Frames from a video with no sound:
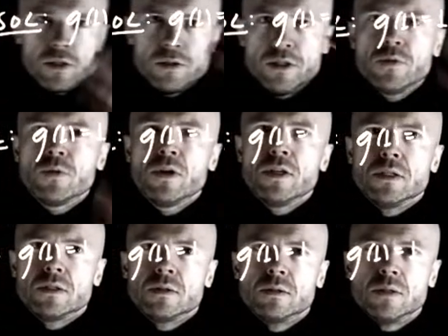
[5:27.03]
So G of 1
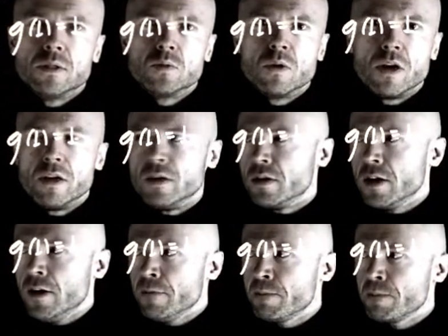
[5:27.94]
is 1.
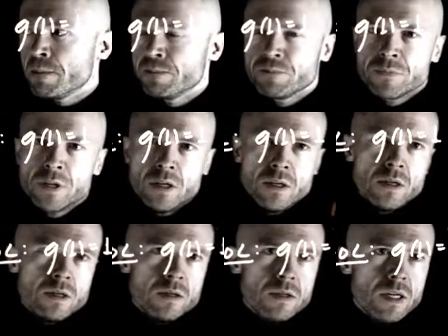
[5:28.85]
Yeah?
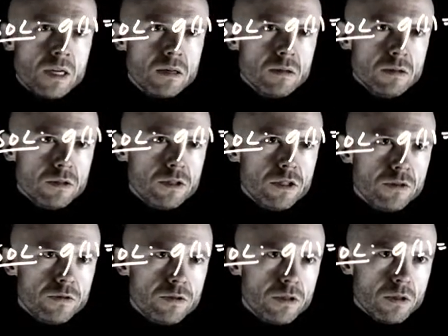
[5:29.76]
Now G
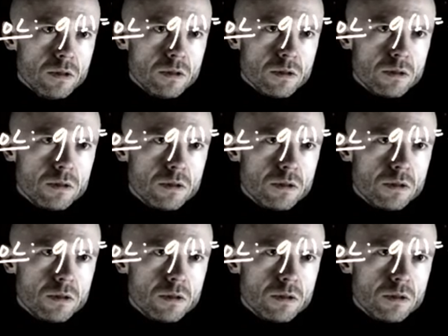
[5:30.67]
of 2.